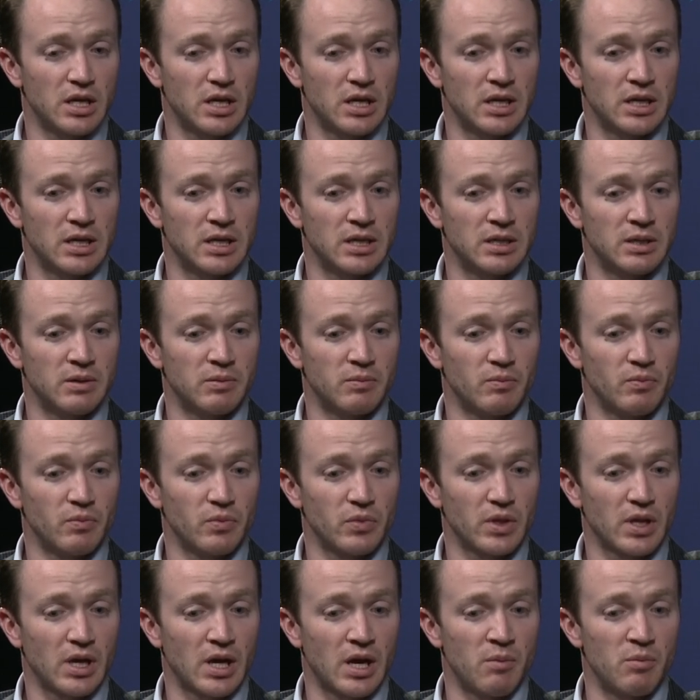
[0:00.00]
um,
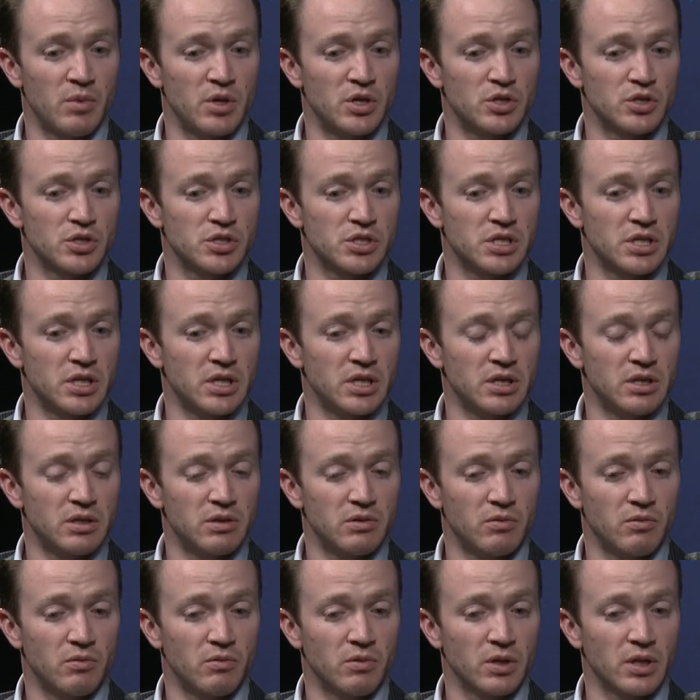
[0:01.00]
I'm interested
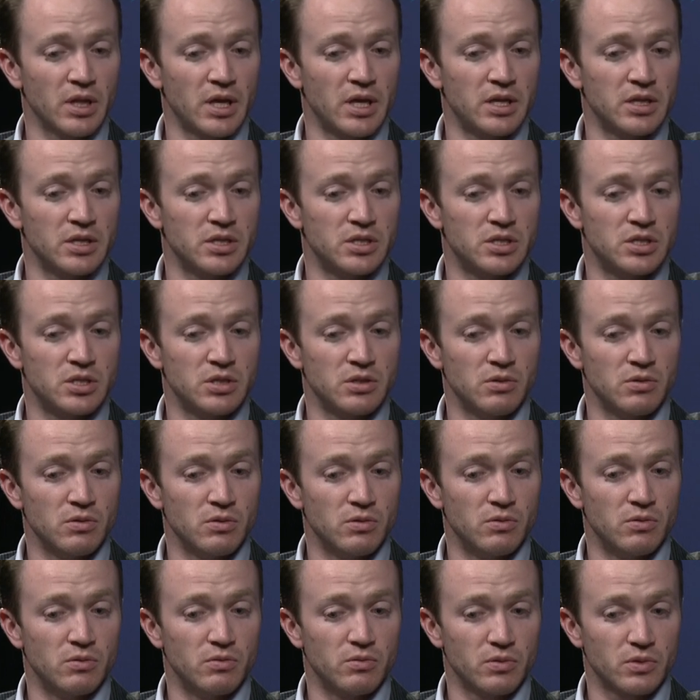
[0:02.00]
in related
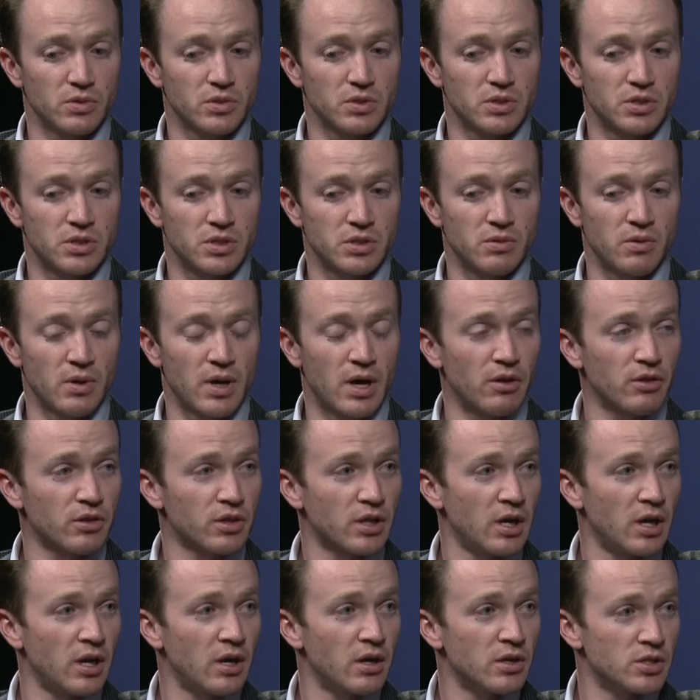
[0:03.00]
to, to
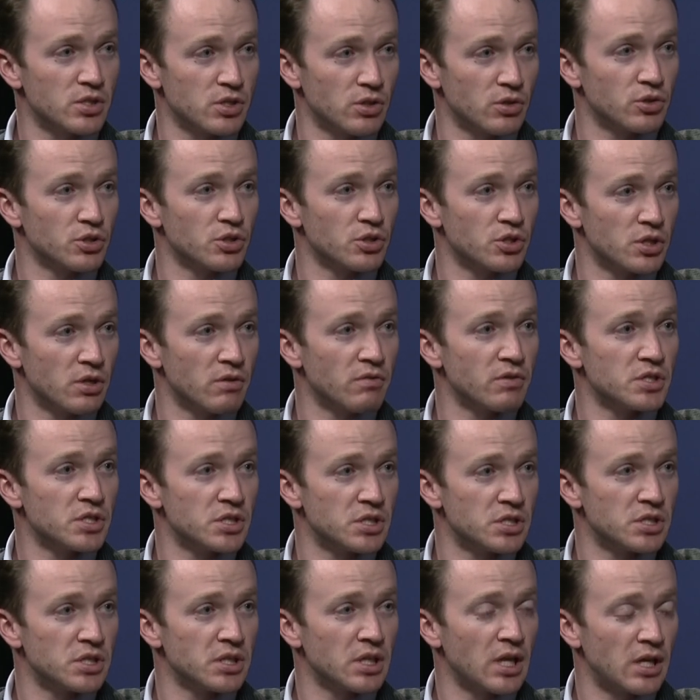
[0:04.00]
healthcare and social
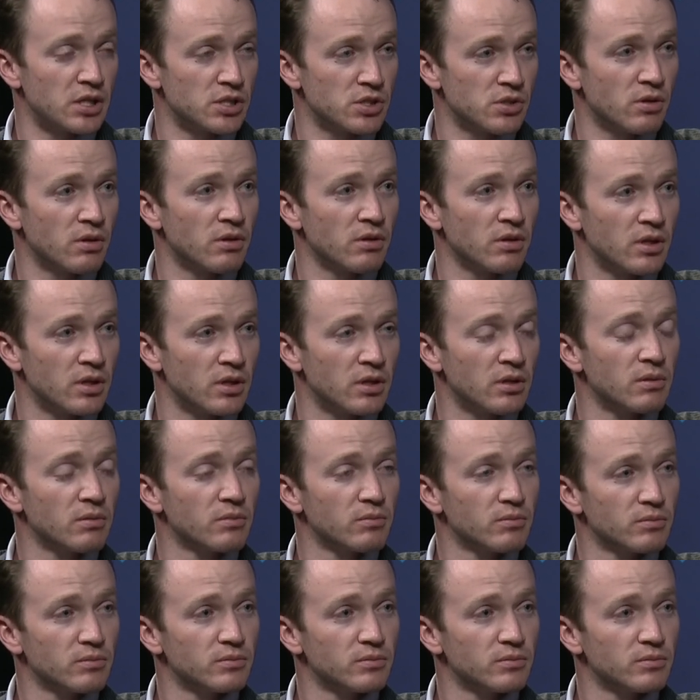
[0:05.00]
services and that sort of thing.